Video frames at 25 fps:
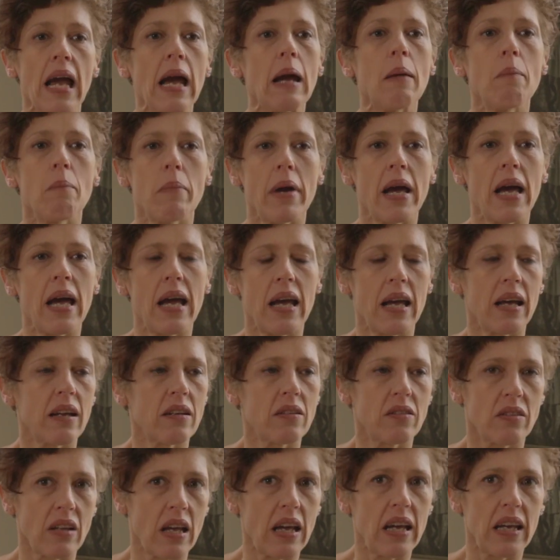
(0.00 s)
came
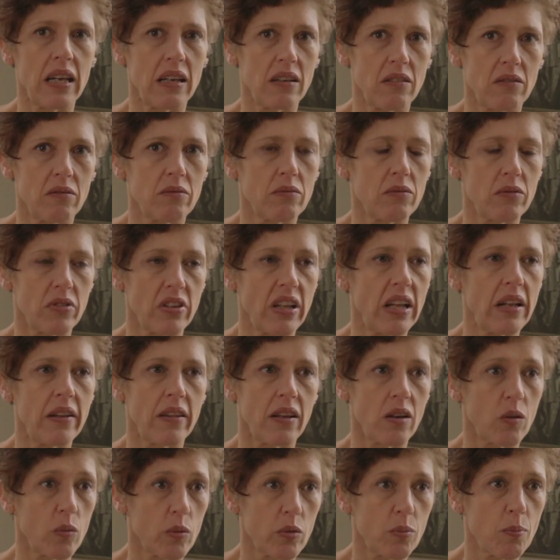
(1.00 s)
back saying
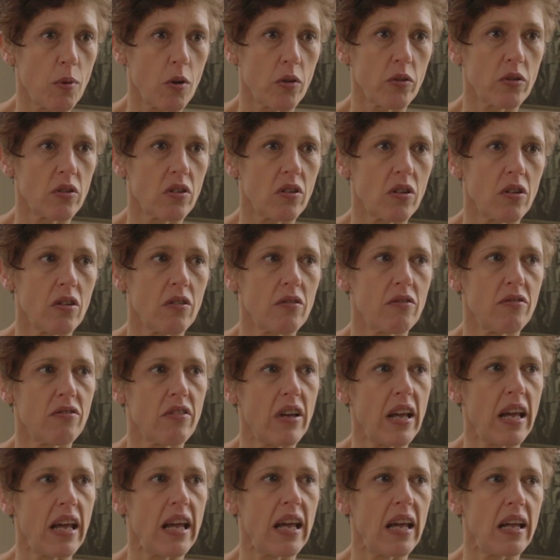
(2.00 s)
that it was positive,
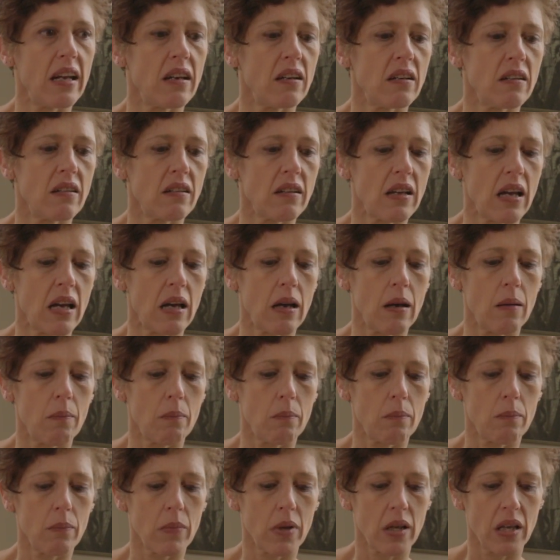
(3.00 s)
and
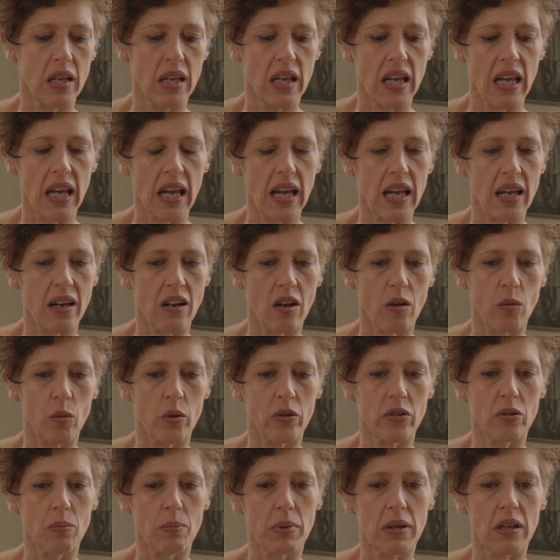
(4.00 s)
I
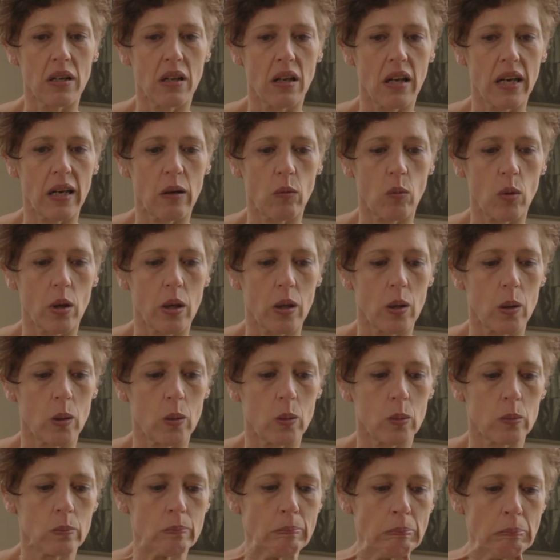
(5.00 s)
was a bit like,
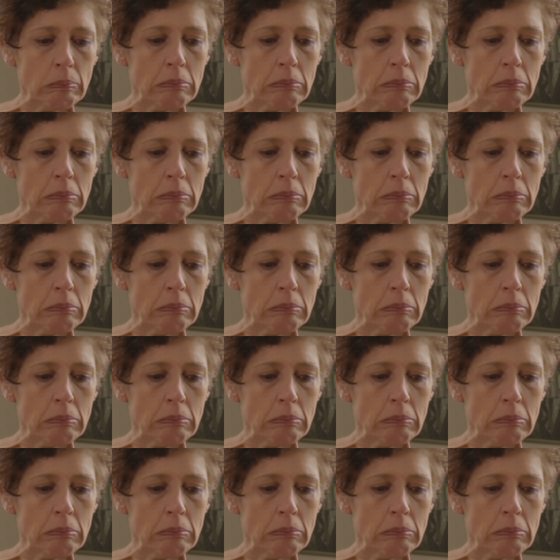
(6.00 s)
well,